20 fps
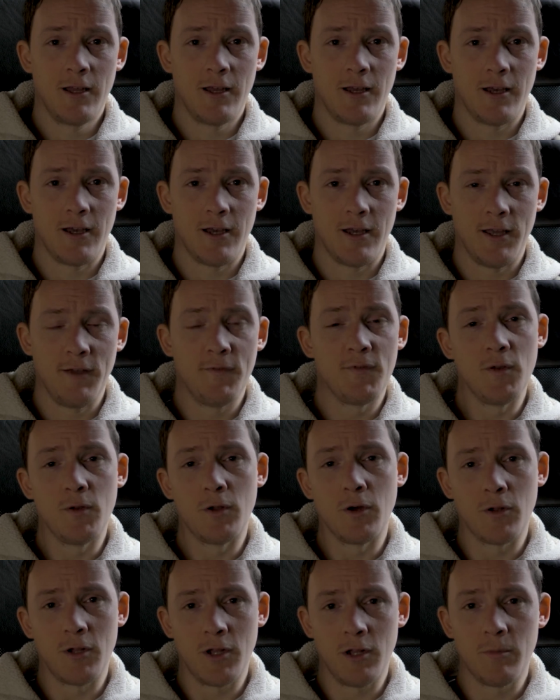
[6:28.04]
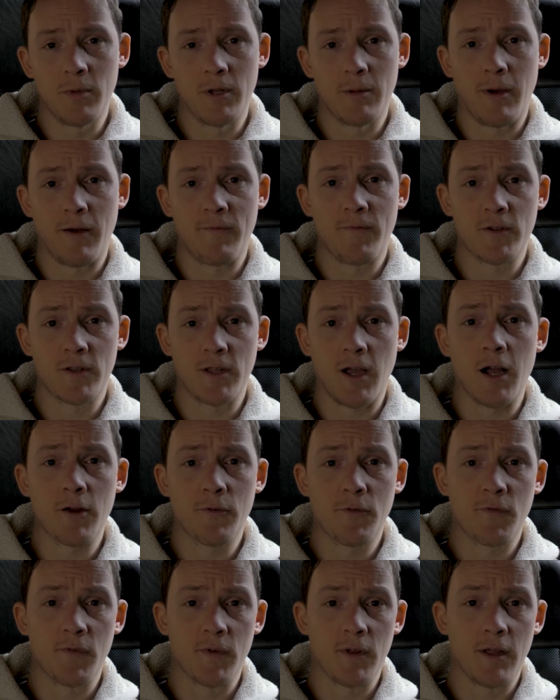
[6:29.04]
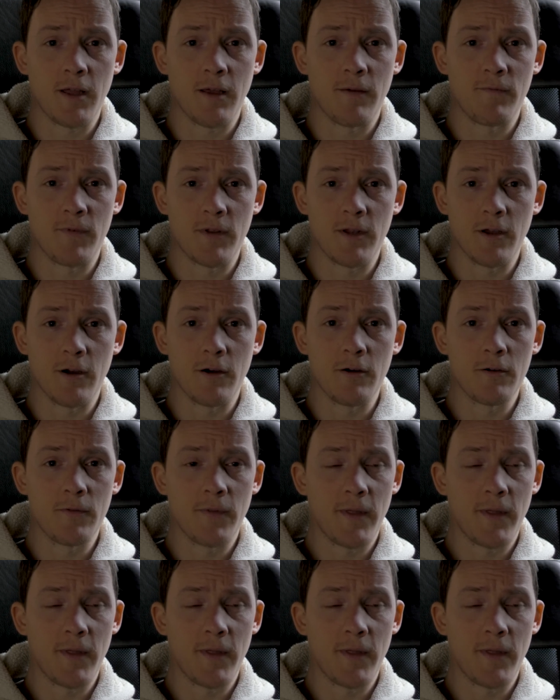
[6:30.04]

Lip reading: if you know a little bit about photography and video,